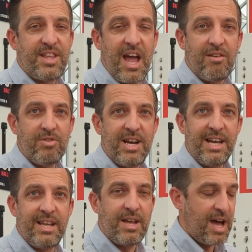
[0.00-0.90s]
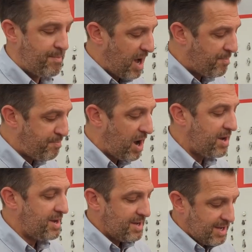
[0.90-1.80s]
there really,
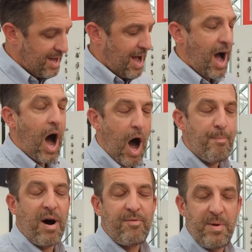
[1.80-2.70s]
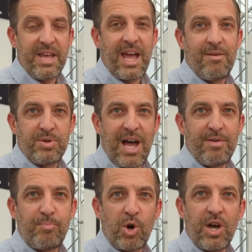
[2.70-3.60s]
above being able to
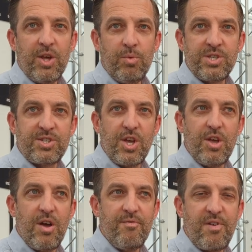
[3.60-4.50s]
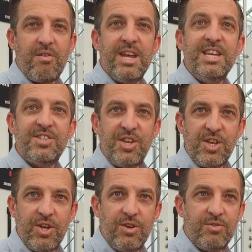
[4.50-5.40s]
have a product that was very easy to
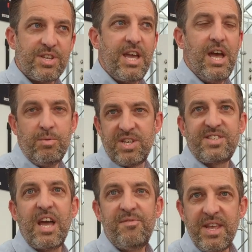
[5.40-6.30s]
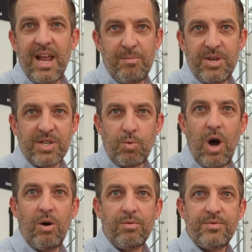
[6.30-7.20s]
use, it was a safety element as
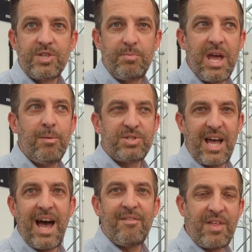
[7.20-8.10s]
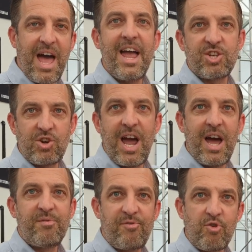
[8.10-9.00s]
well. To be able to have that extra
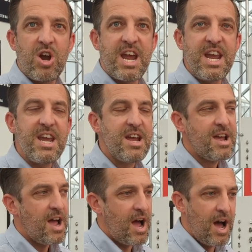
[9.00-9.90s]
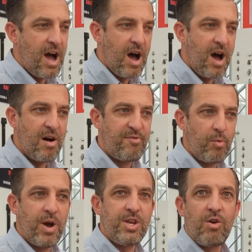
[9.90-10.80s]
hand free
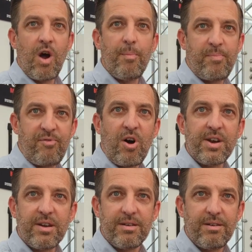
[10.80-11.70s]
for when you're up front